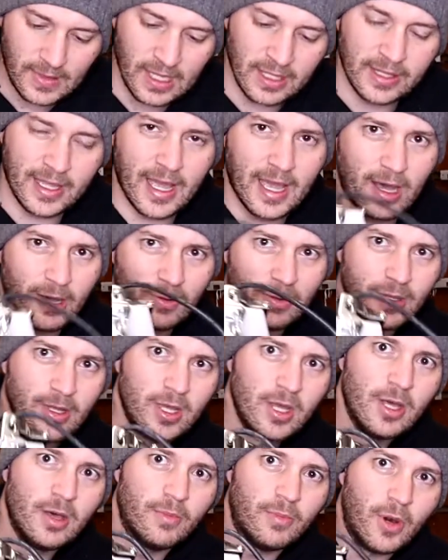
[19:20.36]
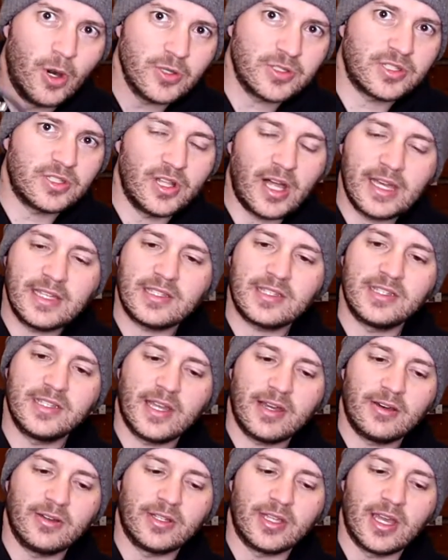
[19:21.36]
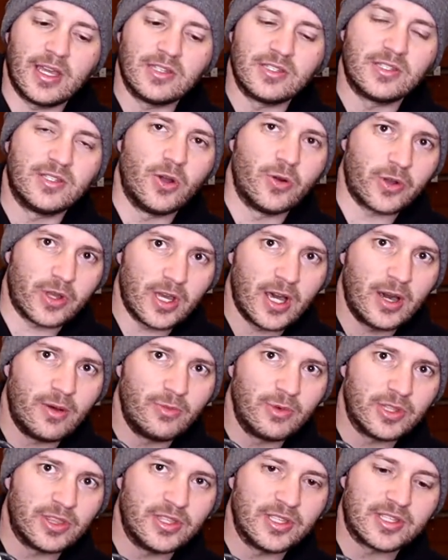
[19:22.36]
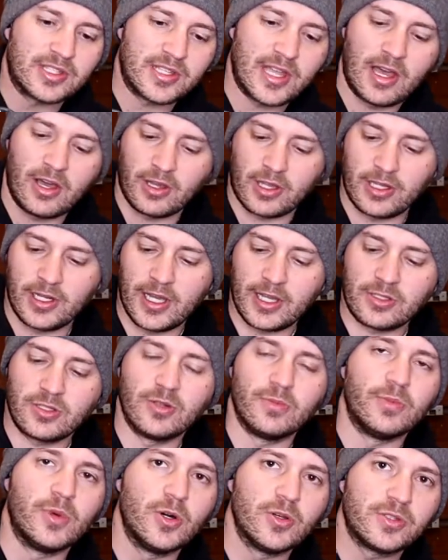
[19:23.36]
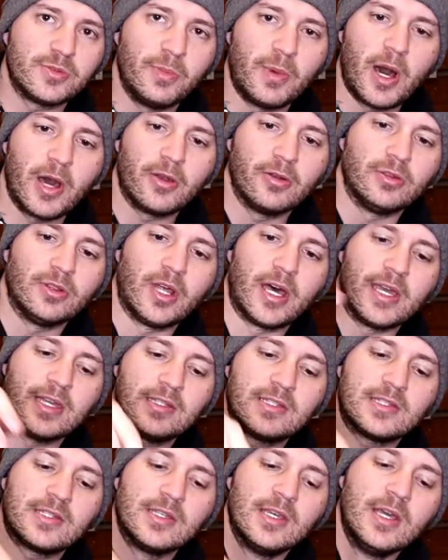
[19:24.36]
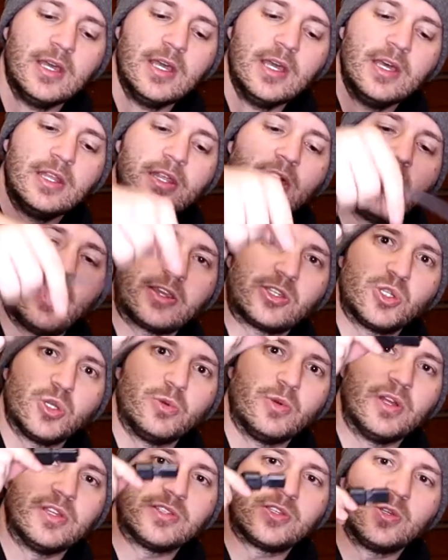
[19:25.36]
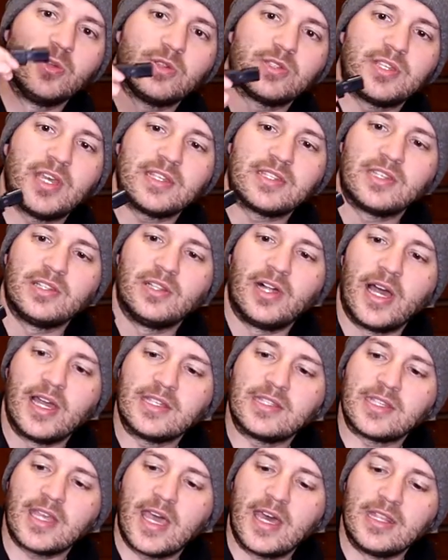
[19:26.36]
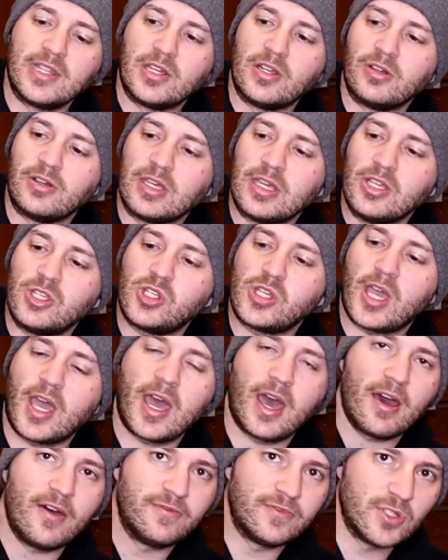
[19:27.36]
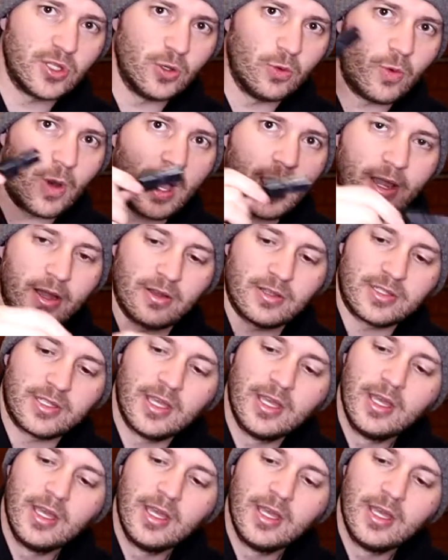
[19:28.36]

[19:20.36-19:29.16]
Now, most lights nowadays don't come with this style connector. Most modern lights, they actually run 2 sets of lights and they'll each have 2 wires.